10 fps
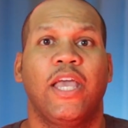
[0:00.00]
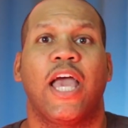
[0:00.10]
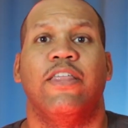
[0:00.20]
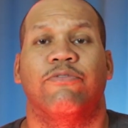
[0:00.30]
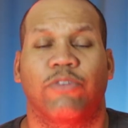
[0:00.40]

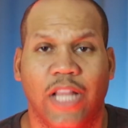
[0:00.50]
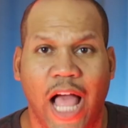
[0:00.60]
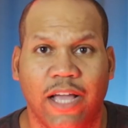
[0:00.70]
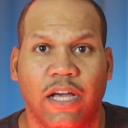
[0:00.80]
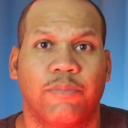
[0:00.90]
And then for
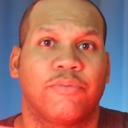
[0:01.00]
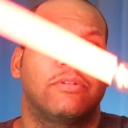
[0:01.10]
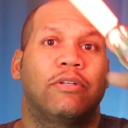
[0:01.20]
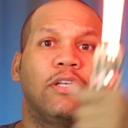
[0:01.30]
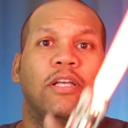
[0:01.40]
lockup,
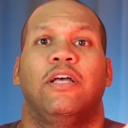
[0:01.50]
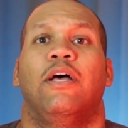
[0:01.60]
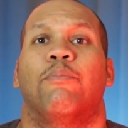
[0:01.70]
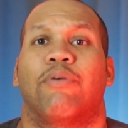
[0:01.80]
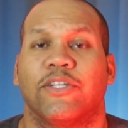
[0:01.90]

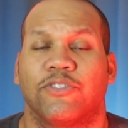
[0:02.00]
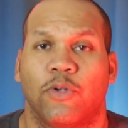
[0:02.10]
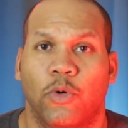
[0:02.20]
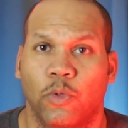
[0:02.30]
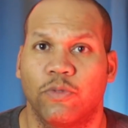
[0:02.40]
press and
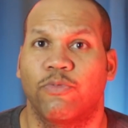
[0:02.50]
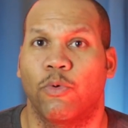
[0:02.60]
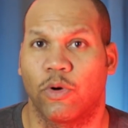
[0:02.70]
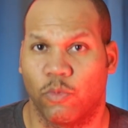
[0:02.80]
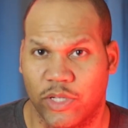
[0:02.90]
hold
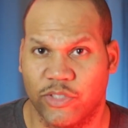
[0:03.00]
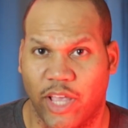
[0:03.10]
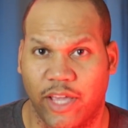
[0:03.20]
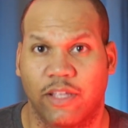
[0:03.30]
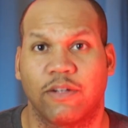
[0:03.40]
for 1
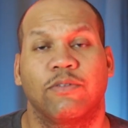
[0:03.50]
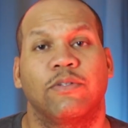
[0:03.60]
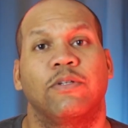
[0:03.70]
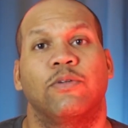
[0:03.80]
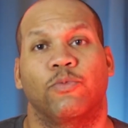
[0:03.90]
second,
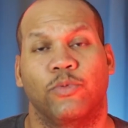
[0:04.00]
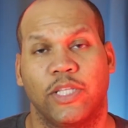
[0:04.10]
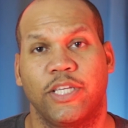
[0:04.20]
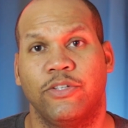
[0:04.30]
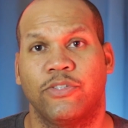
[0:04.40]

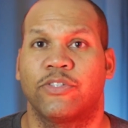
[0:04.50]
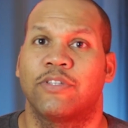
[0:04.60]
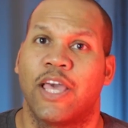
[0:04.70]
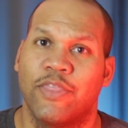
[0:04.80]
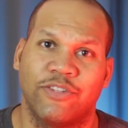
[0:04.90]
release,
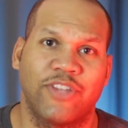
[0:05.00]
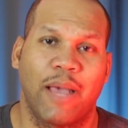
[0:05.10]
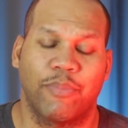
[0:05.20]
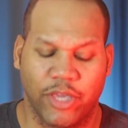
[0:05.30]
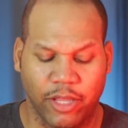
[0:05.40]
and then
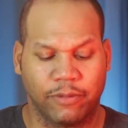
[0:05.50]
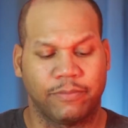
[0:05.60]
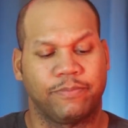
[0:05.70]
tap again.